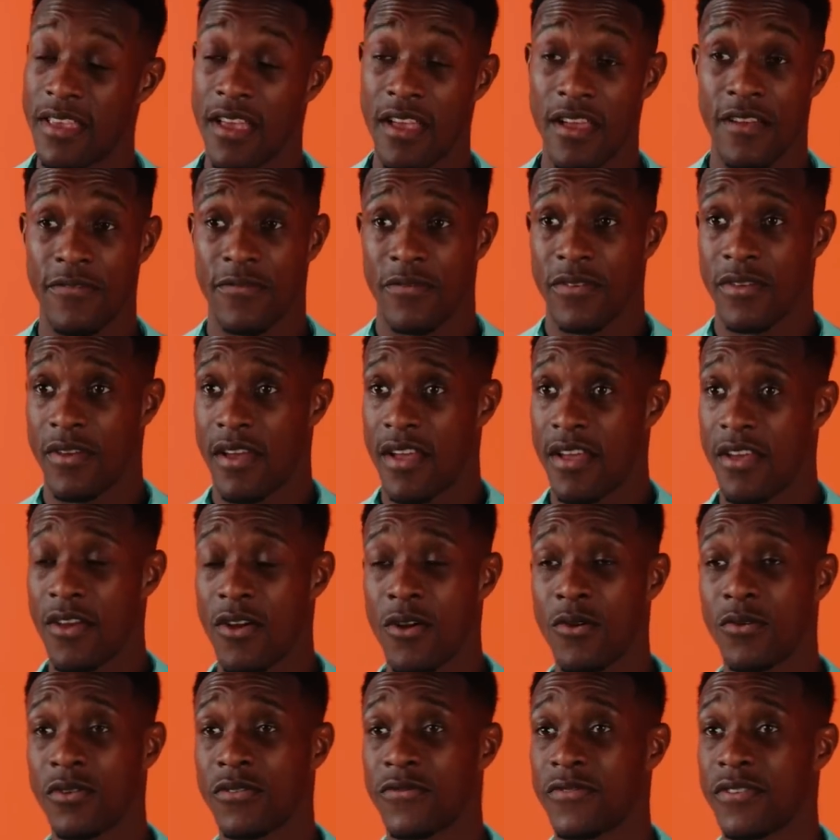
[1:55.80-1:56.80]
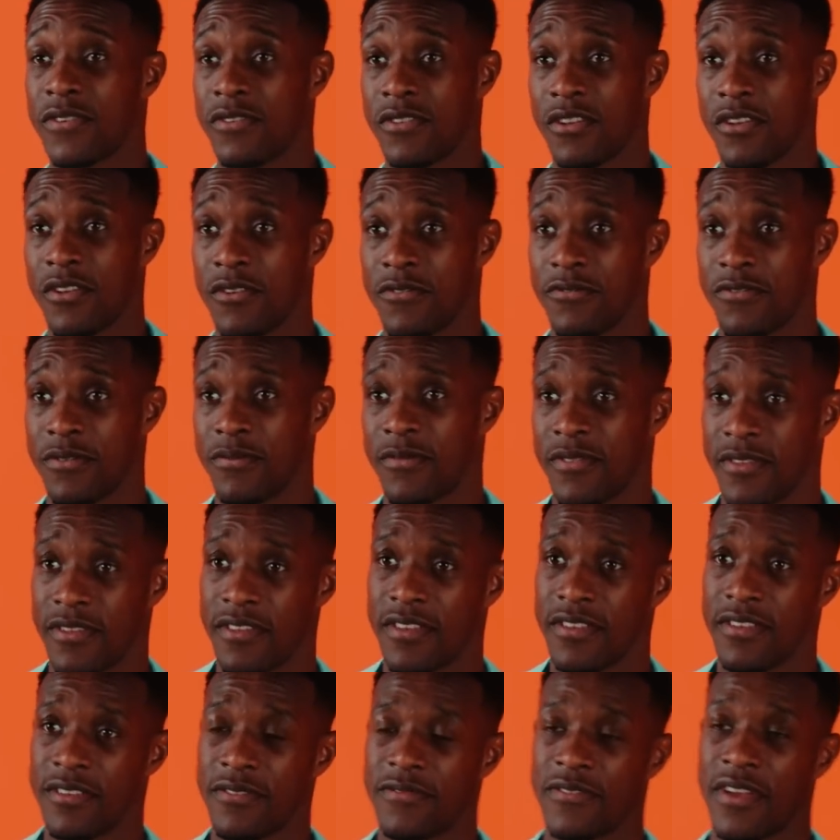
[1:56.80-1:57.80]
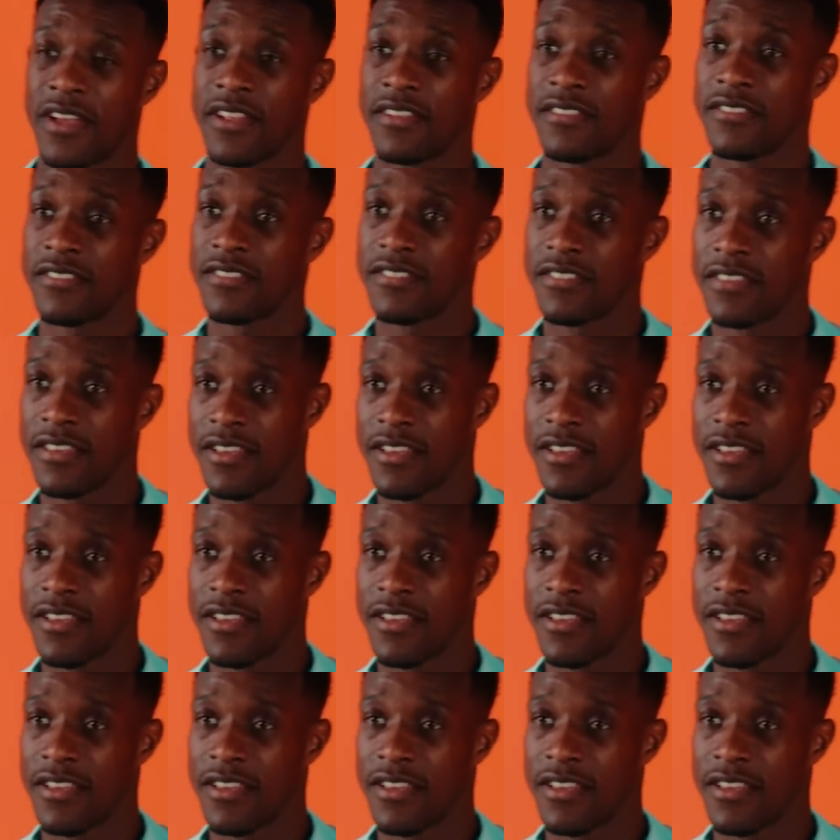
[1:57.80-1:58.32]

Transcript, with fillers: Yeah, I feel I always feel the love from the fans.